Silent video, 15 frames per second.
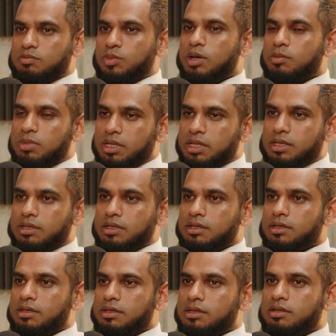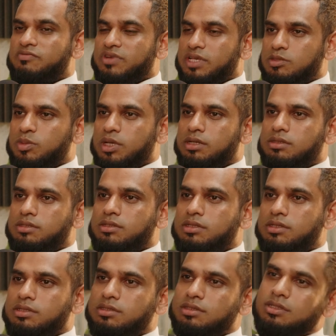public investment
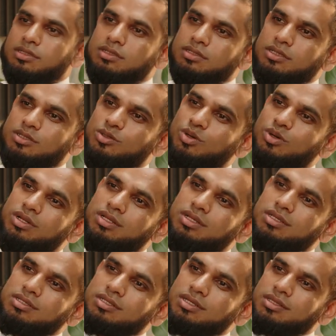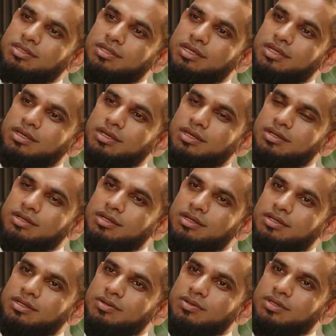is, is is not an easy thing and
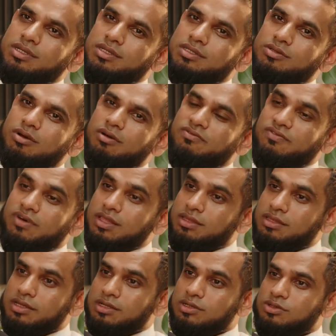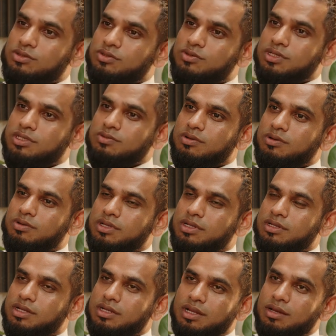it, it's not a fun thing to do as well
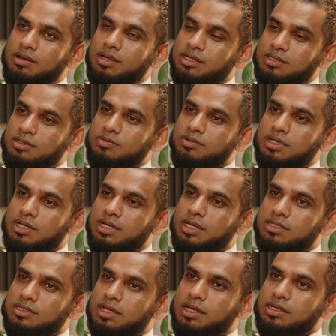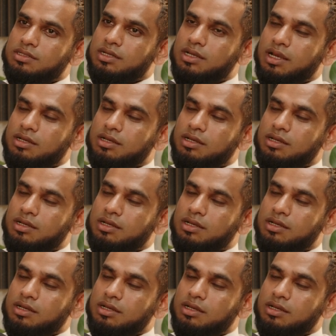and and I later realized I,